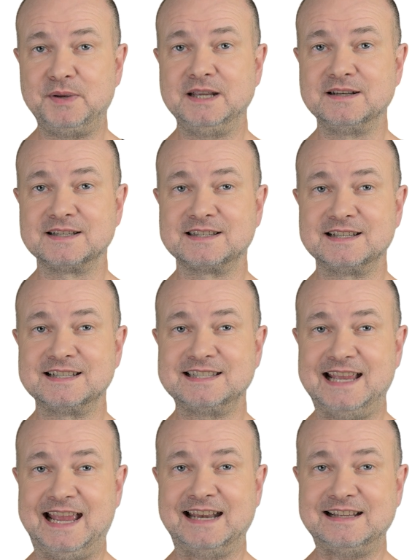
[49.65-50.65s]

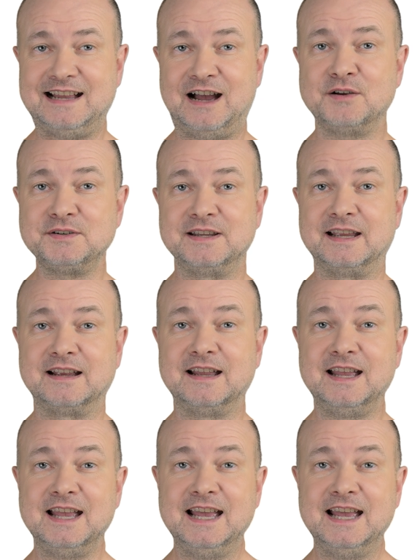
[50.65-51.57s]
penises and counting.